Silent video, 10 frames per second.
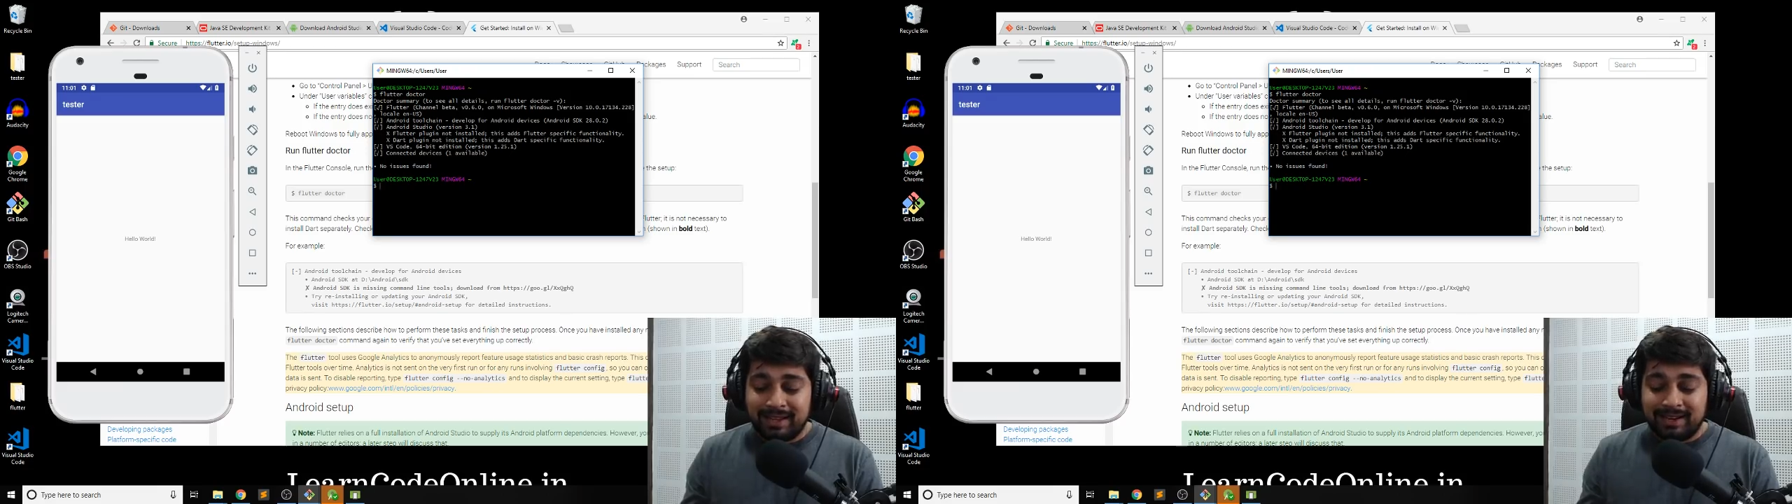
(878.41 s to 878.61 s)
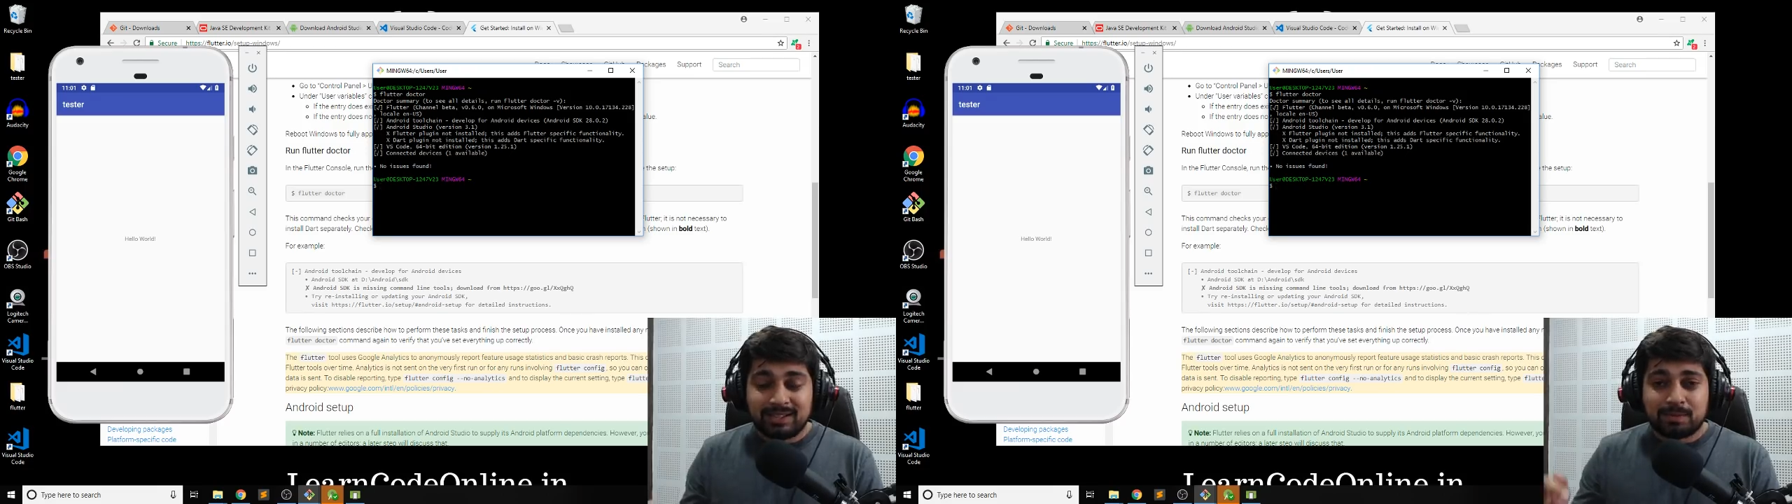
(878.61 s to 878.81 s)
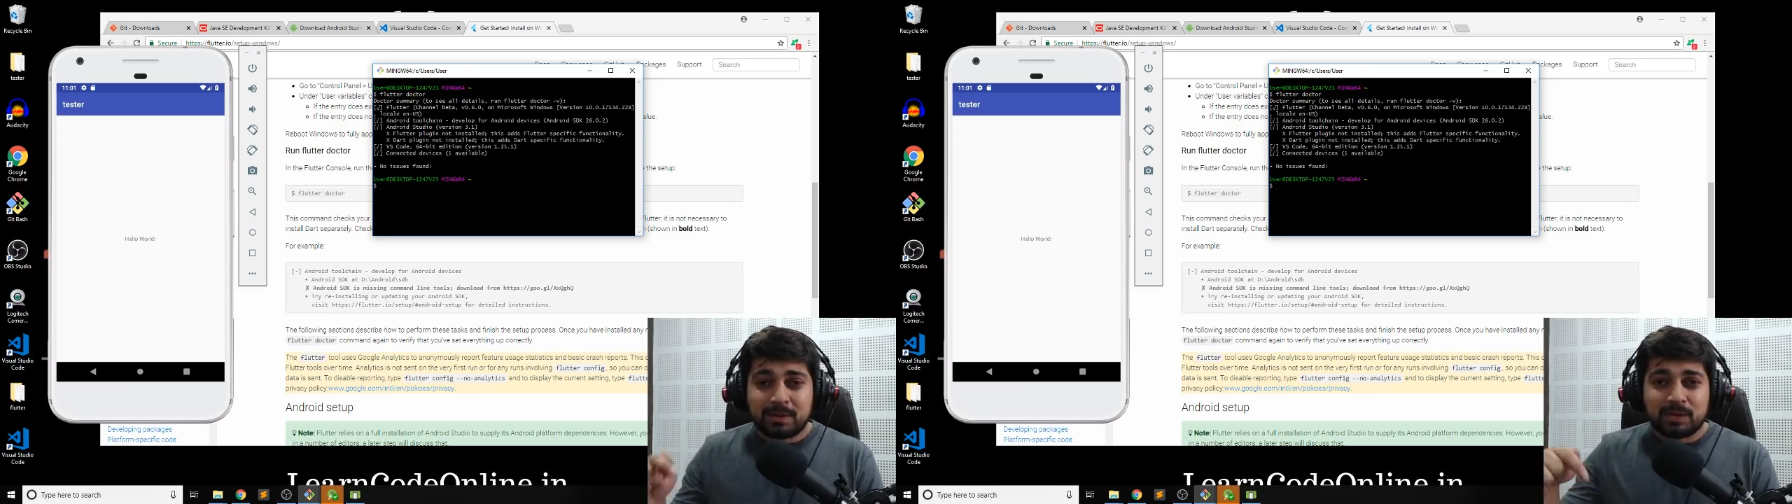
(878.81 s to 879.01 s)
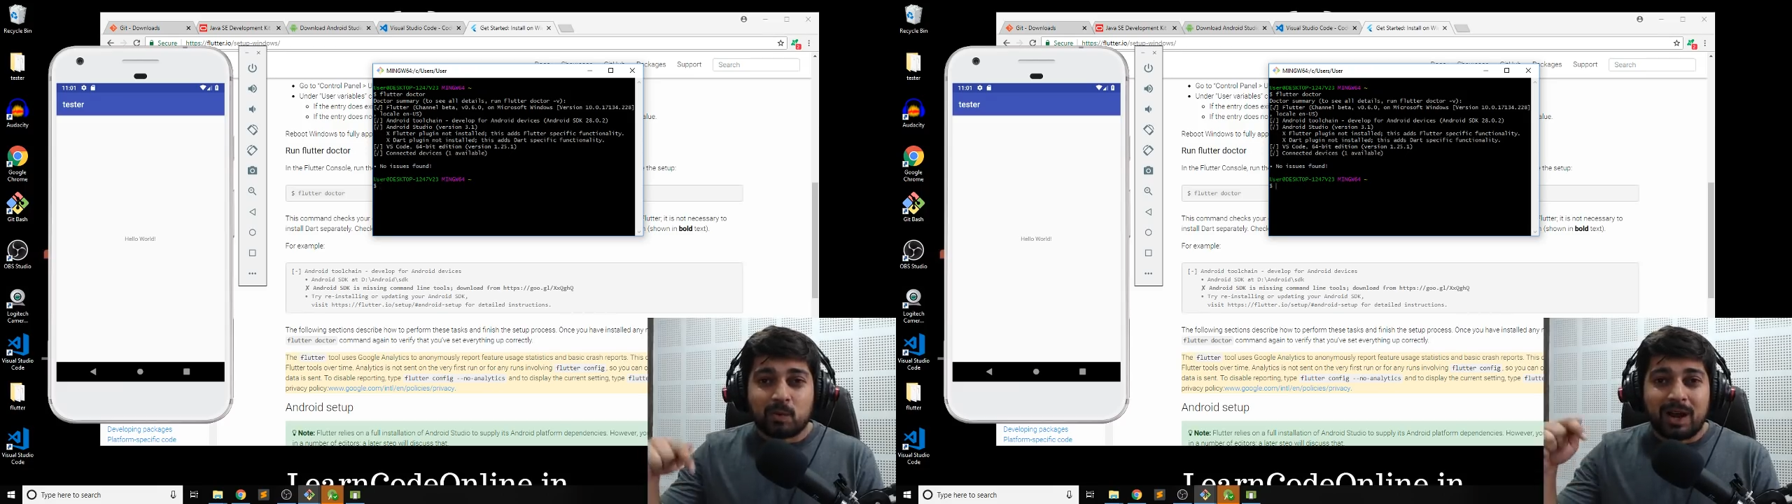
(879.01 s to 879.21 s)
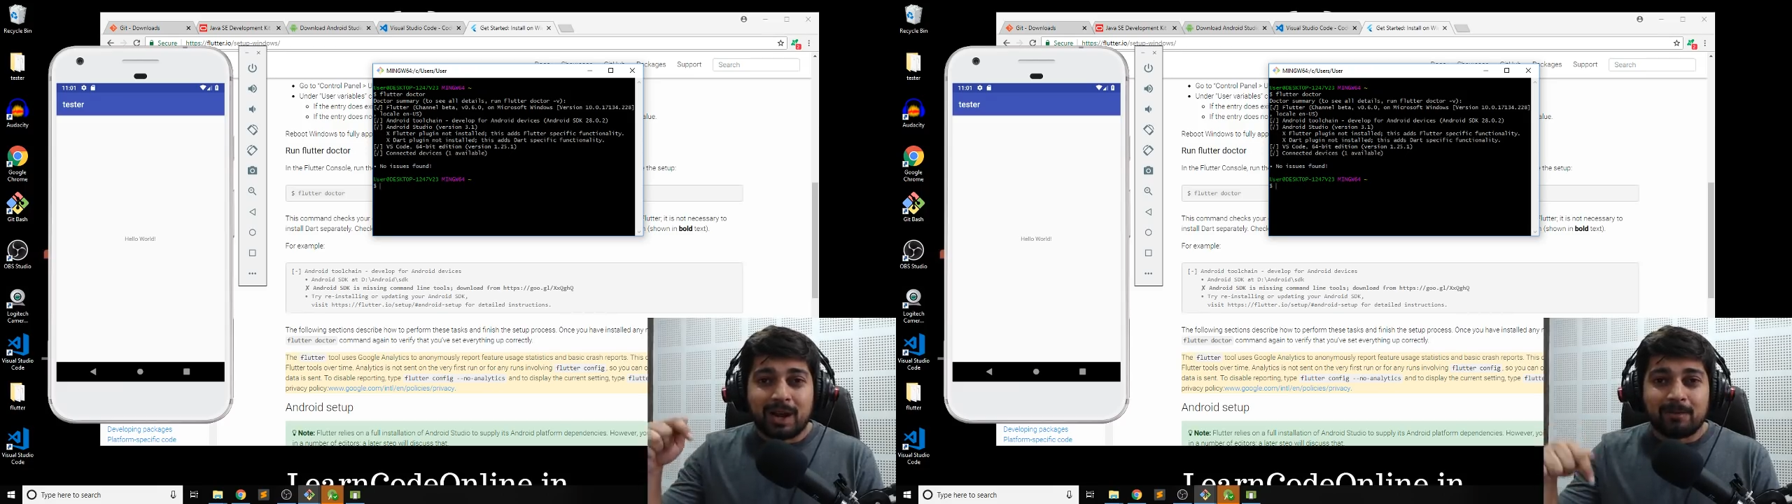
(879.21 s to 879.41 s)
and just press
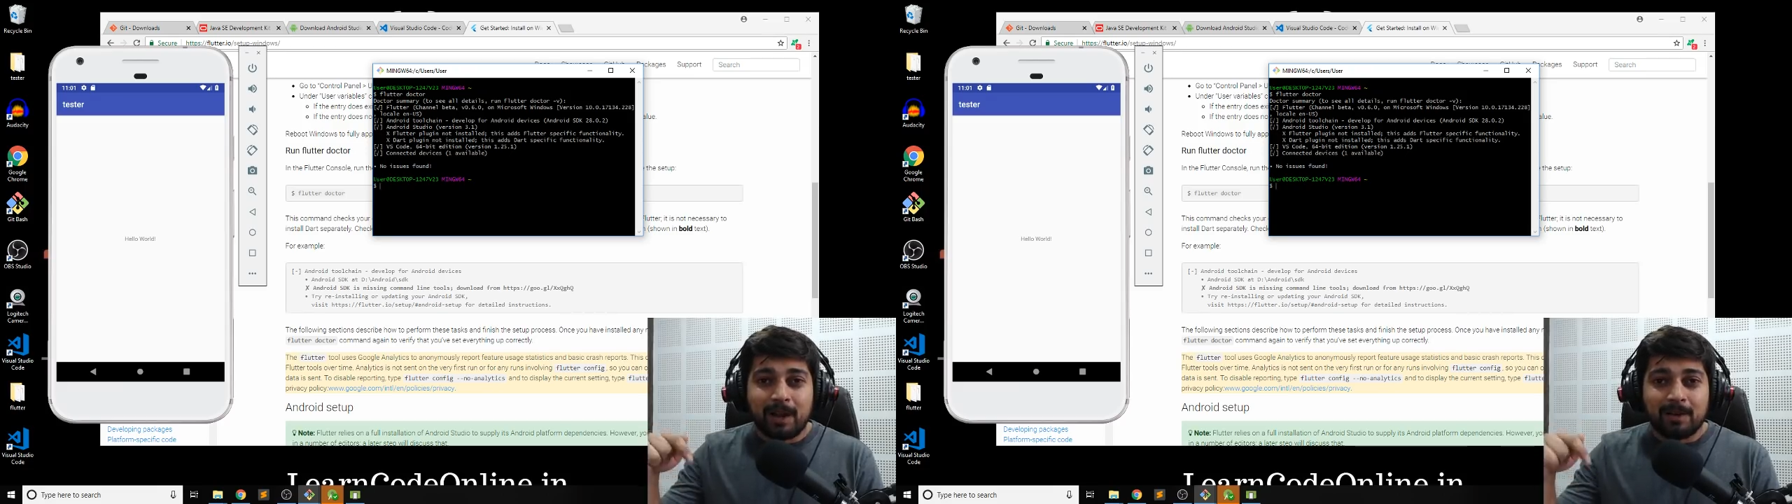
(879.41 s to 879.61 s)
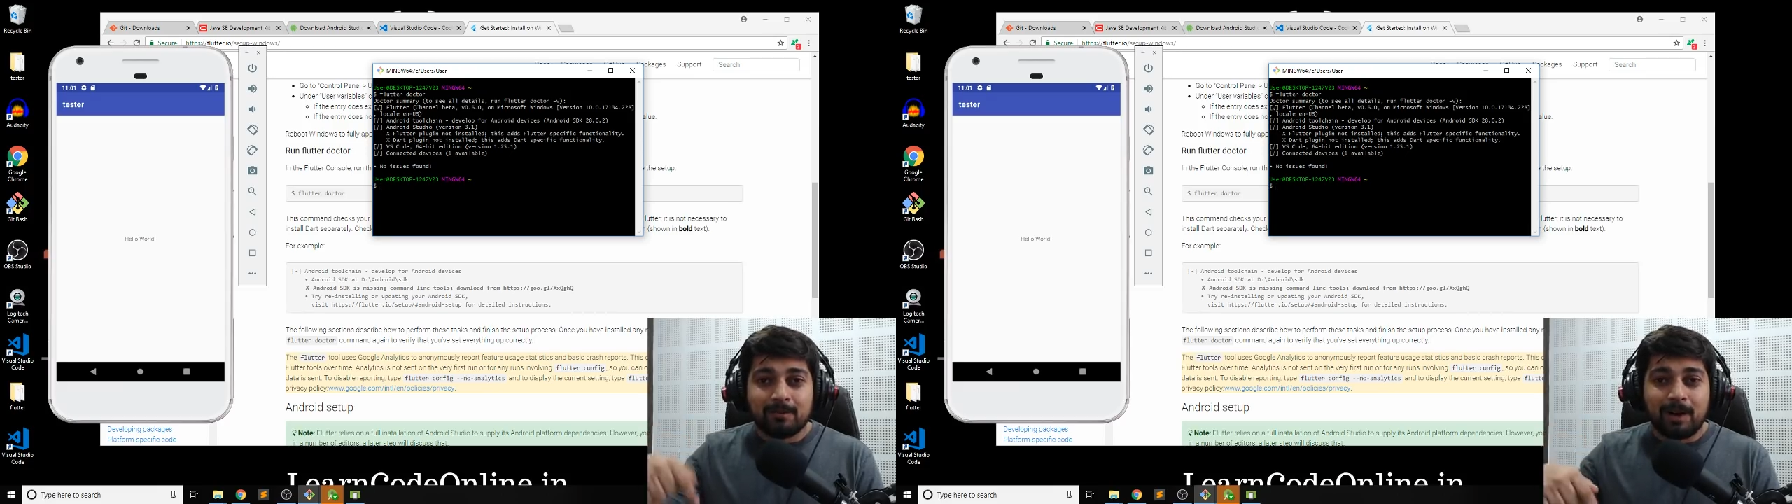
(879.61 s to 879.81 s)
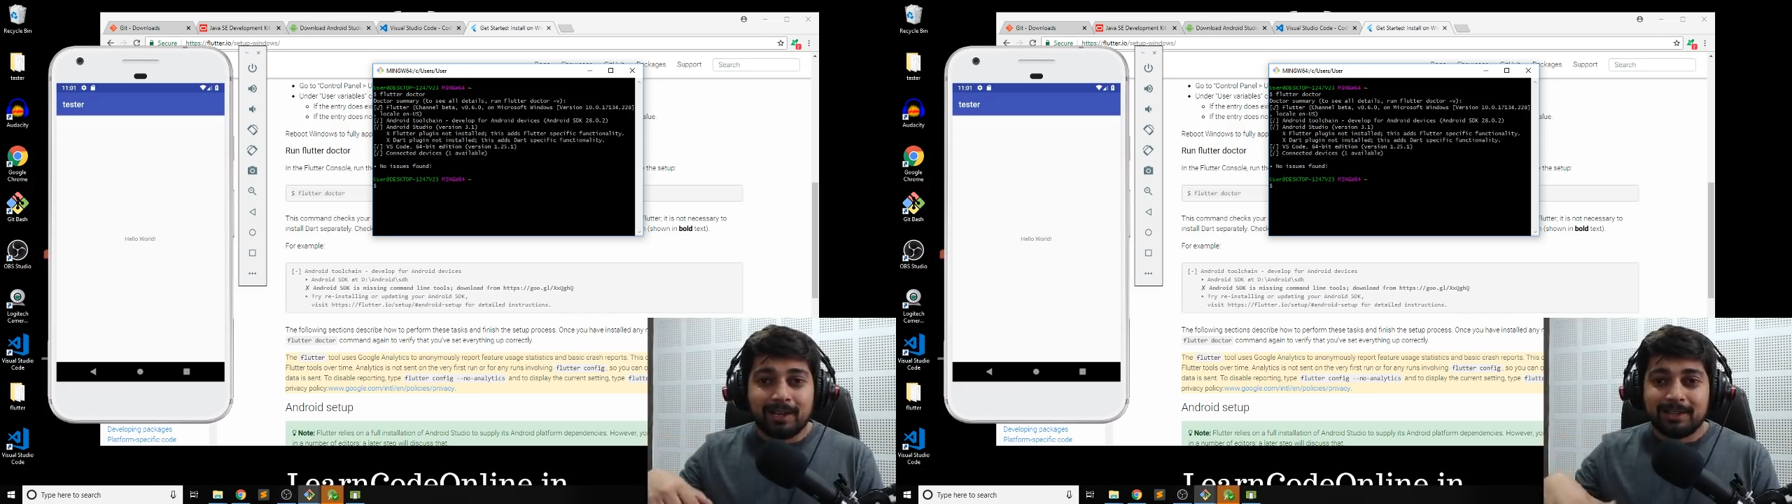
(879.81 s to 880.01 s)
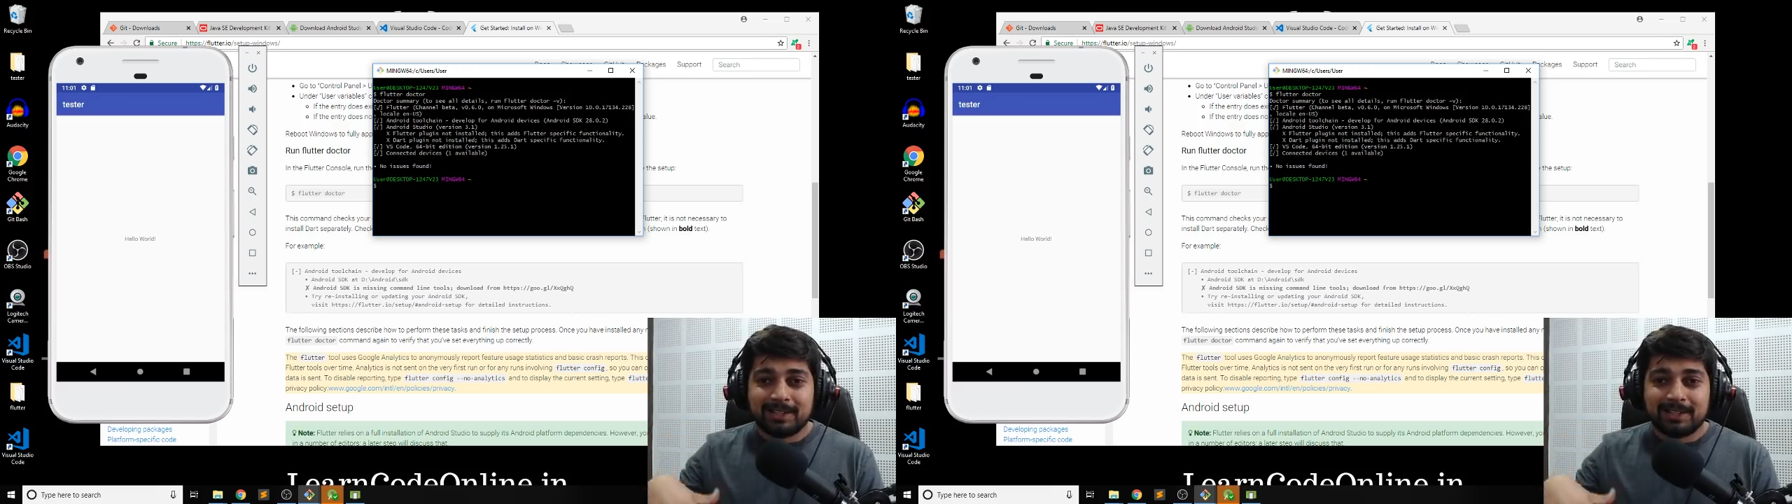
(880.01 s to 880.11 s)
Y, Y, Y.